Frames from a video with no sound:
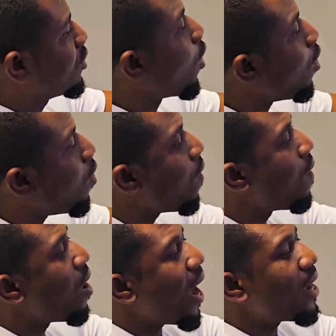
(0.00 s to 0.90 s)
or
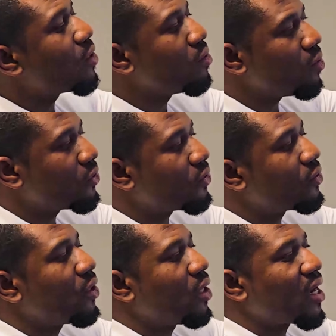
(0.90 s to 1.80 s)
high growth
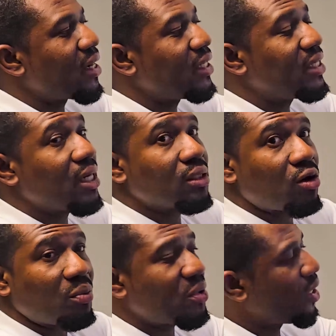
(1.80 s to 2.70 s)
Canadian
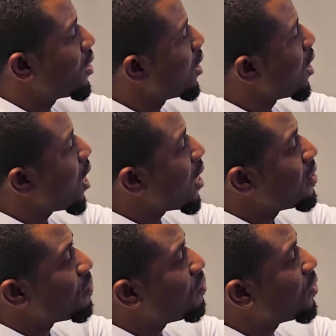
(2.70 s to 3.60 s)
company are
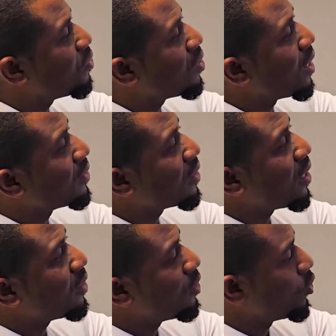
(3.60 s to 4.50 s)
the people that
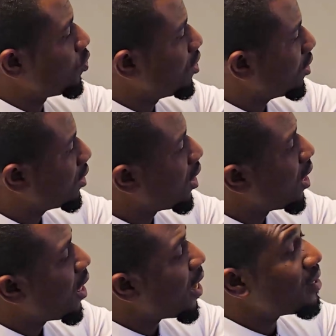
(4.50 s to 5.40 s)
can issue this.
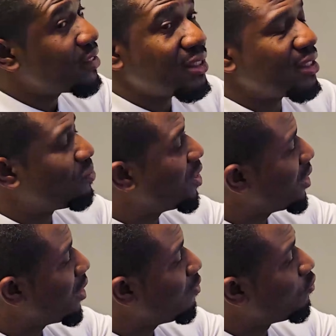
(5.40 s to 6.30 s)
And this is
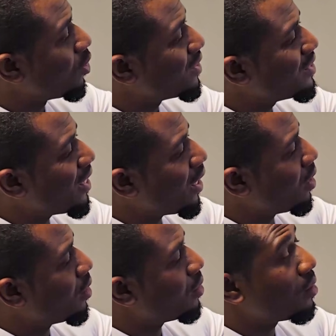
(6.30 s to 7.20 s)
basically for tech
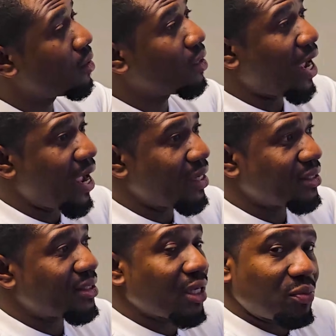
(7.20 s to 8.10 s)

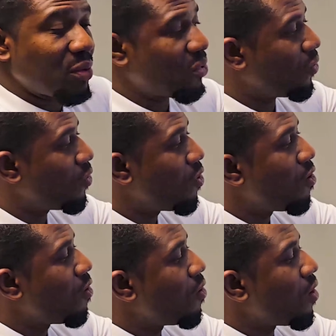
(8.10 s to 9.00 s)
guys, tech people.
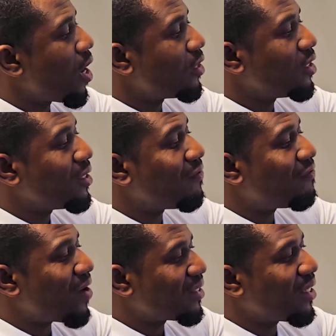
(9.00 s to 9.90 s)
And it's the
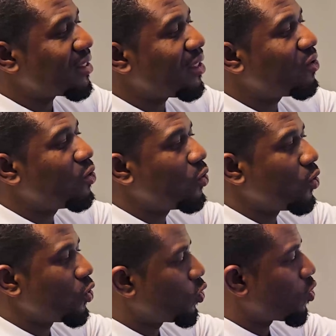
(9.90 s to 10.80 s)
fastest legal
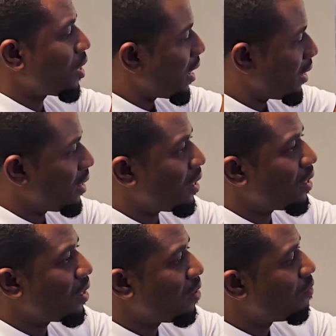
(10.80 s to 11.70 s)
route to Canada
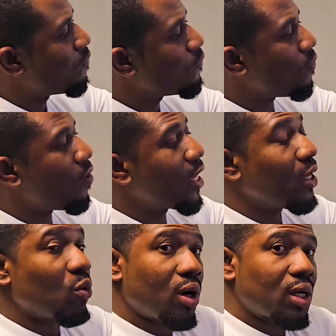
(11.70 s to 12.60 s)
for a
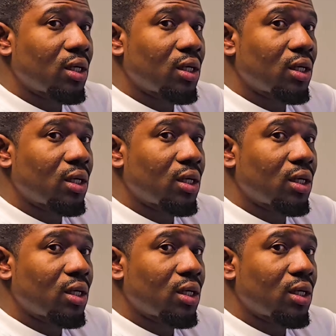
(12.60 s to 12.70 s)
work